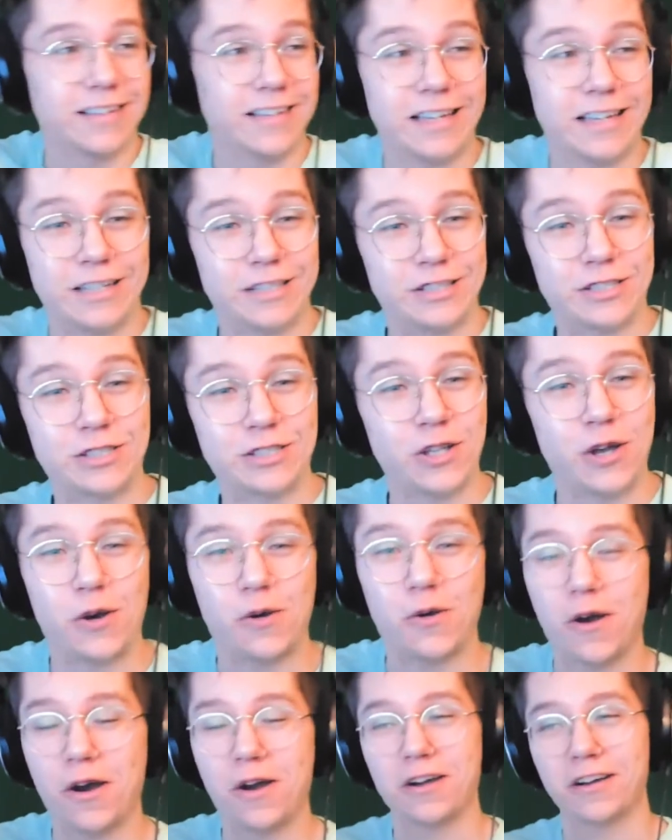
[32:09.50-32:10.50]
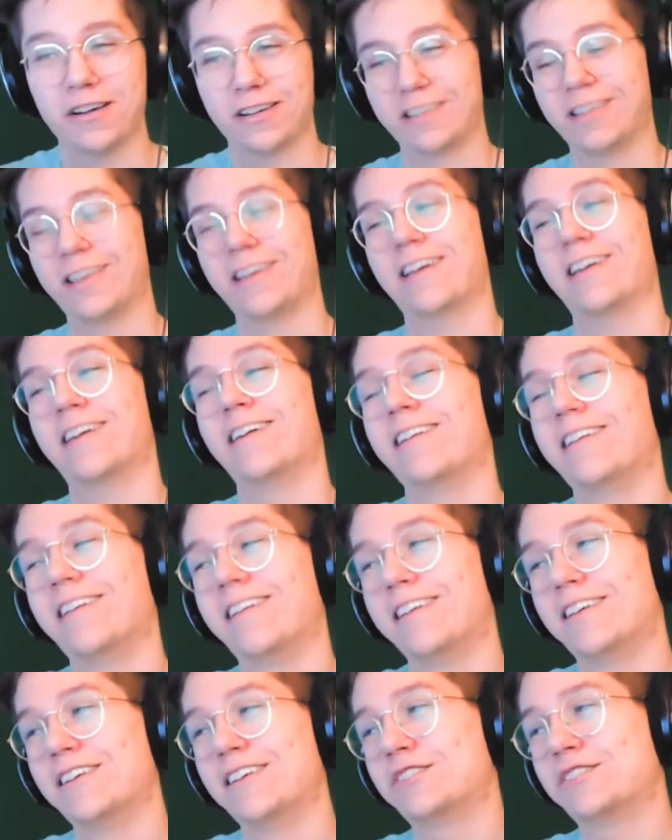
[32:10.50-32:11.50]
It's so hard, yeah.
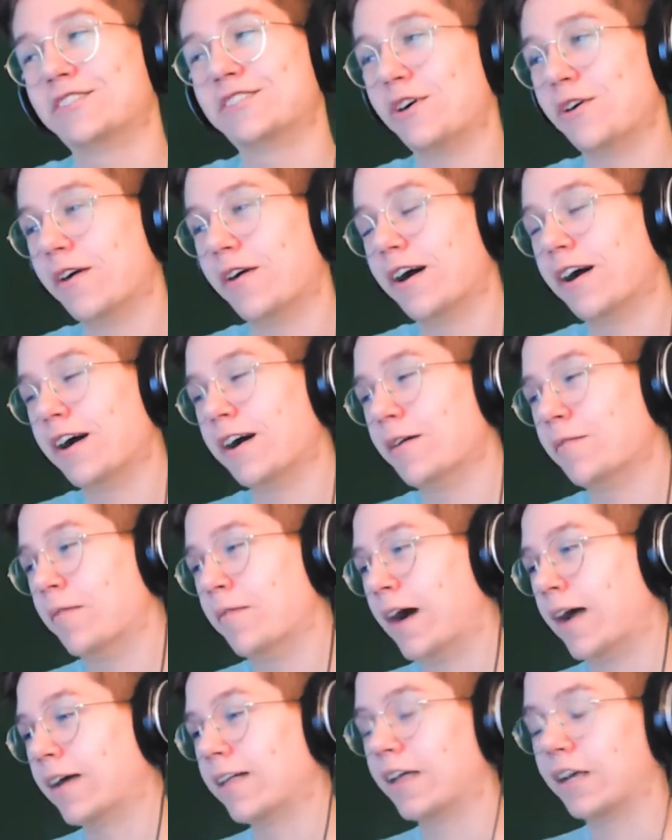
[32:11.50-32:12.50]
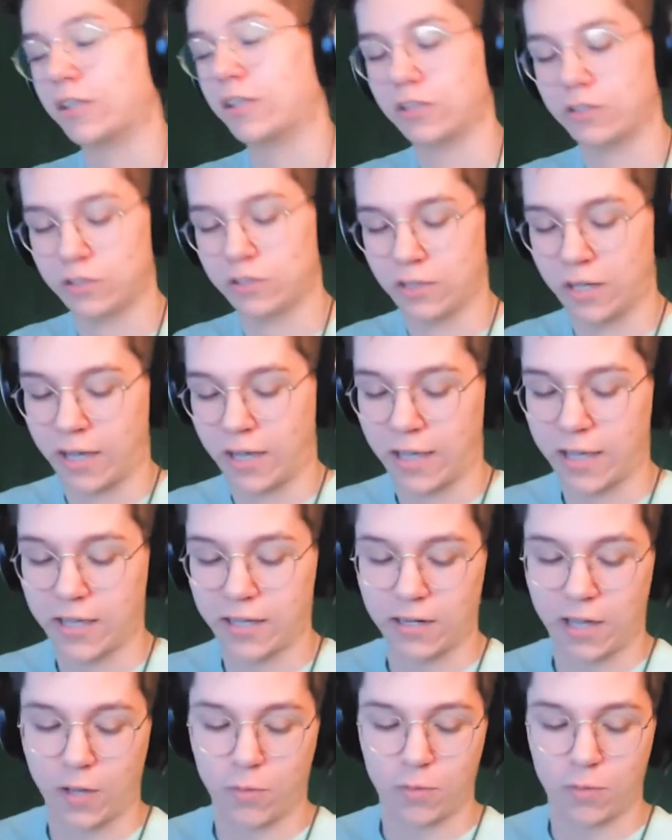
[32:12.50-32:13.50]
So
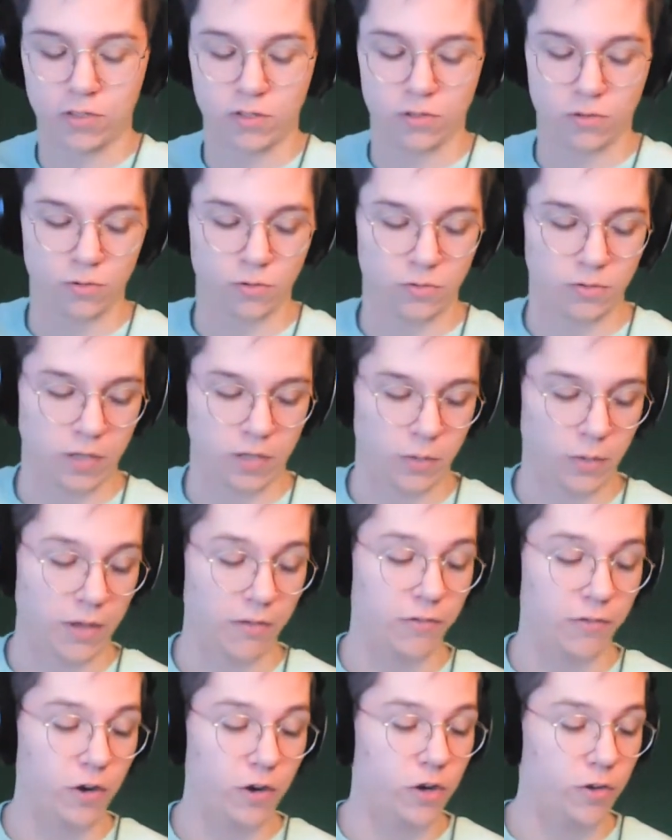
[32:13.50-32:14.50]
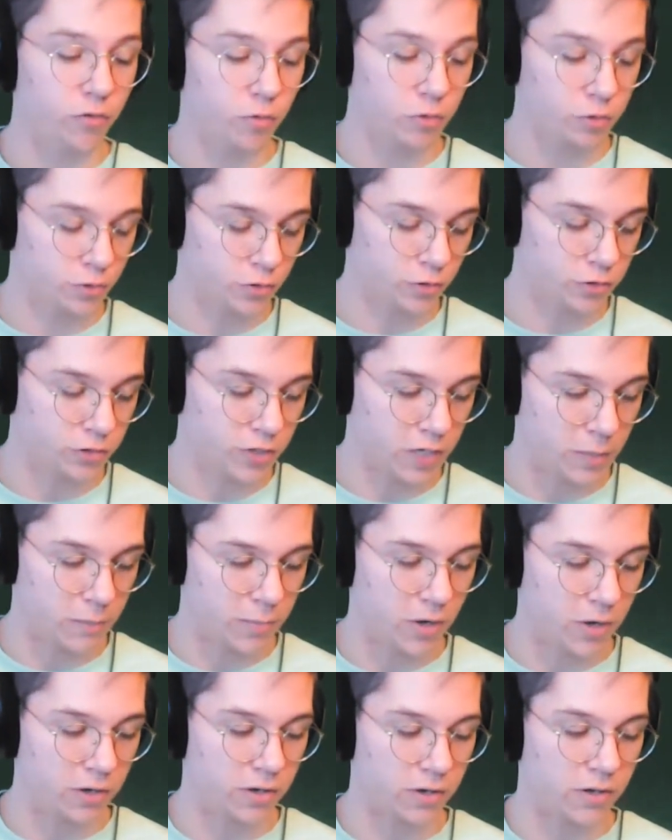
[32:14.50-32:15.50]
I went to like when I was first getting
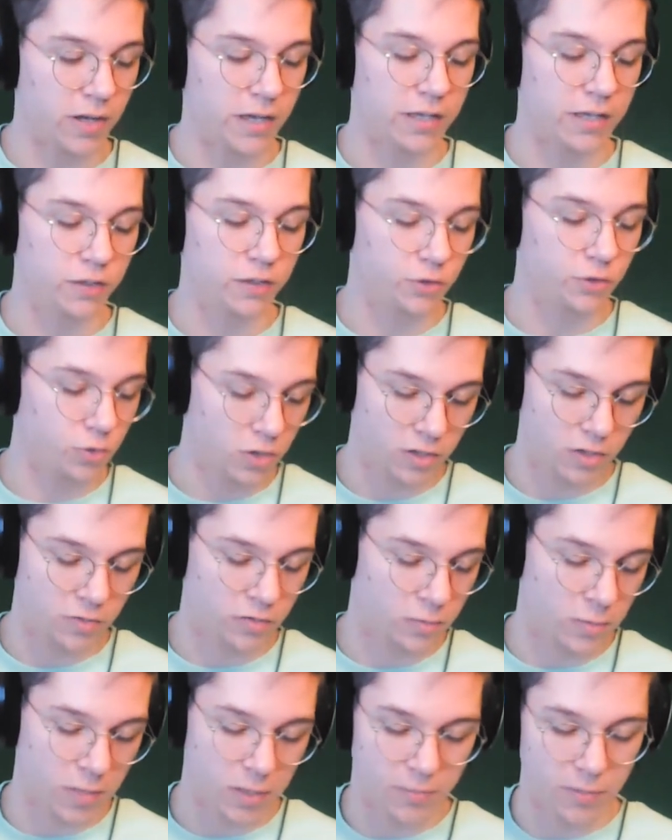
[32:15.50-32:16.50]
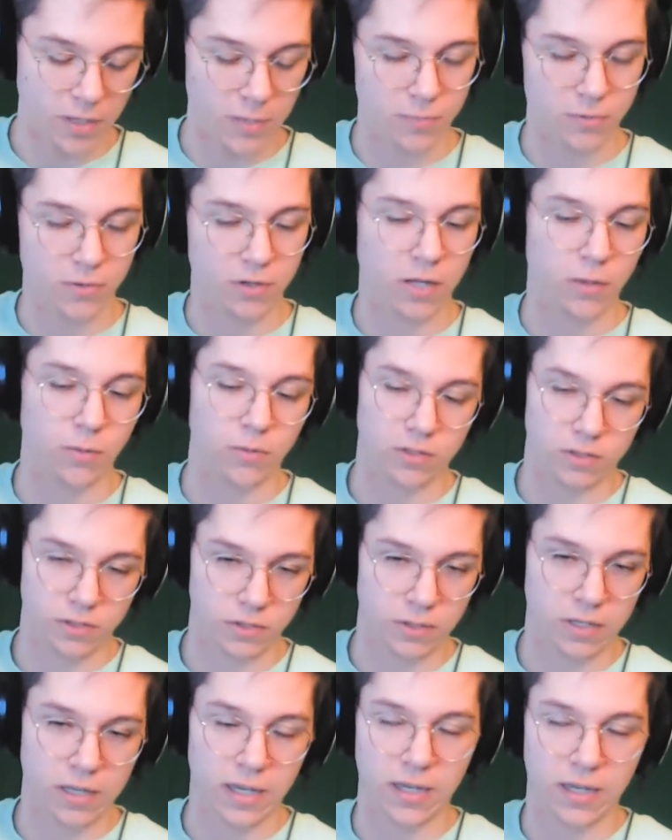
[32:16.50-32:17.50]
partnered, I drew all of them on paper, and I went to a
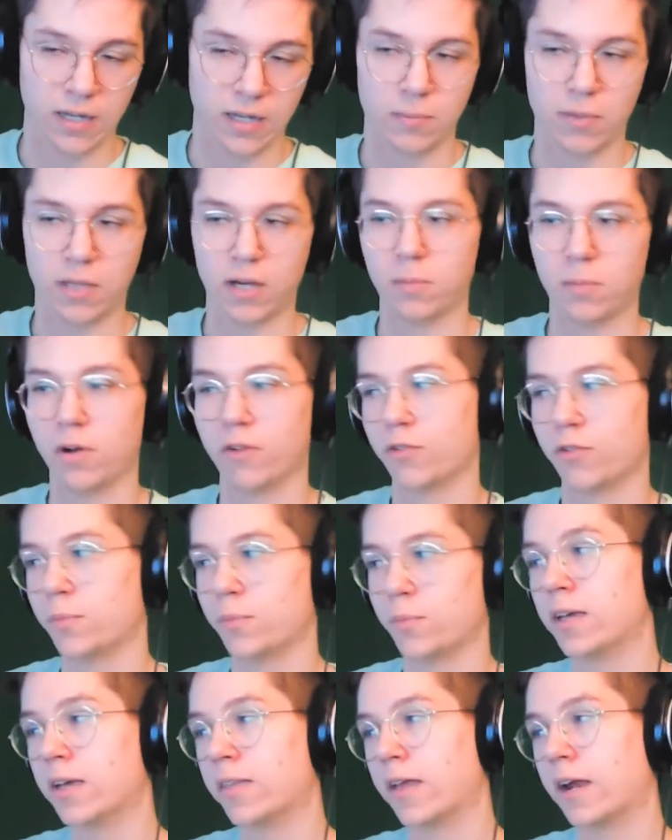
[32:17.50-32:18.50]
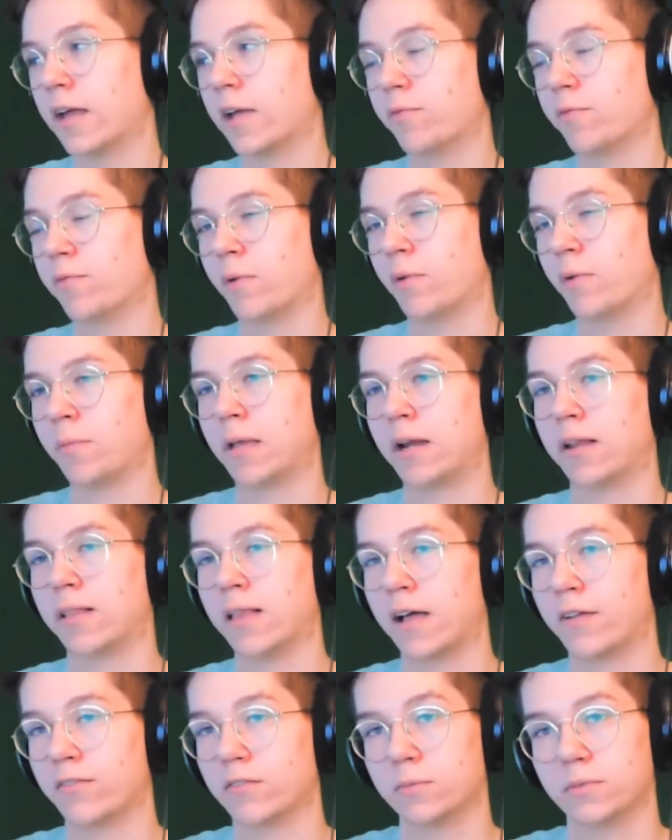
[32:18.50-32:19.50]
guy and he made them all for me, and then I've made a lot
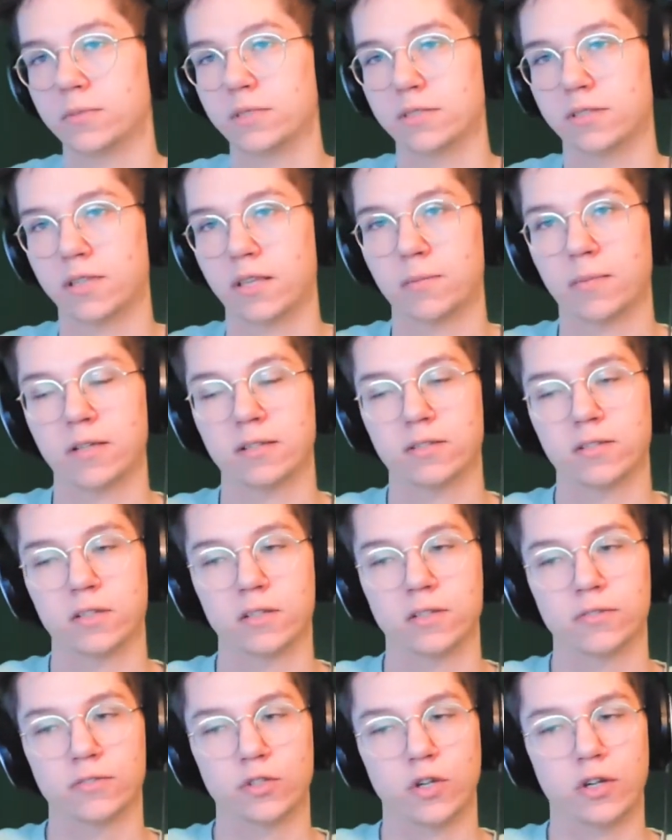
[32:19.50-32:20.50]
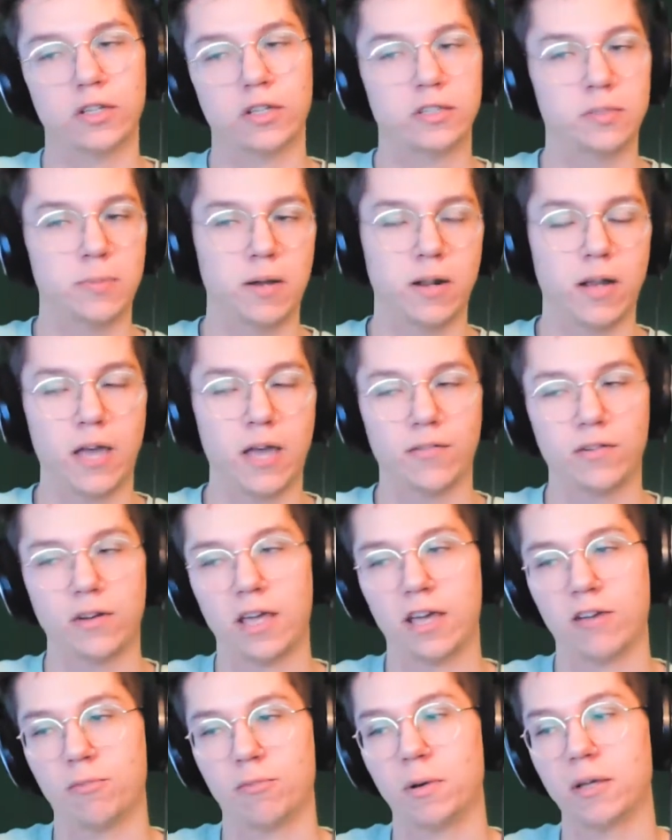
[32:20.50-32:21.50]
of them since then myself. So it's about half and
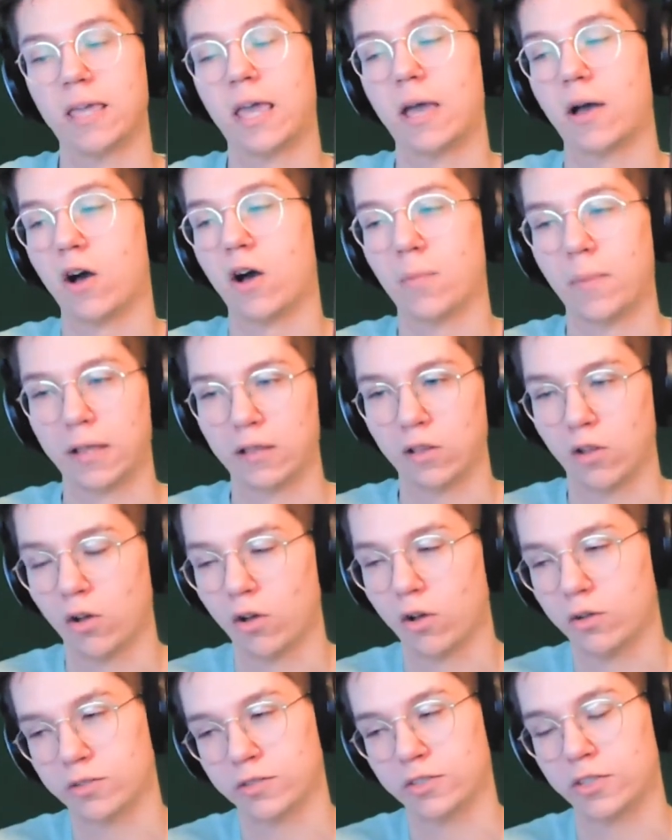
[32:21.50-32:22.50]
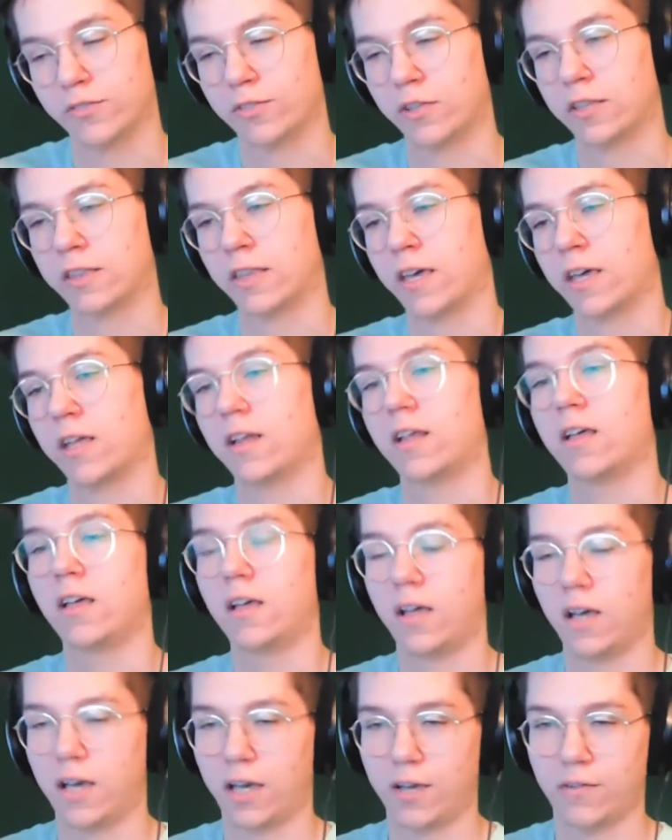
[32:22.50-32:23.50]
half. But yeah, all my logos and stuff like that,
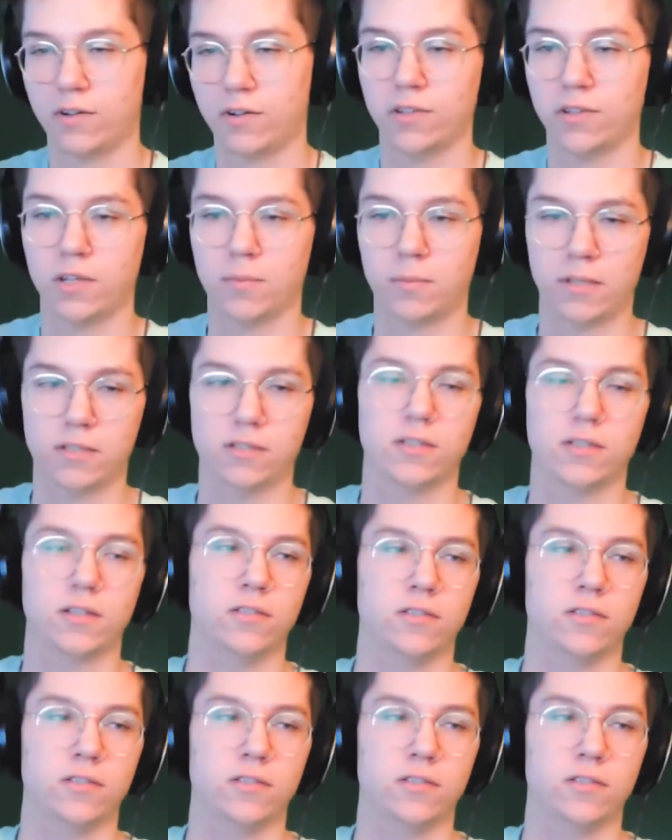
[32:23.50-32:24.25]
I've all done myself.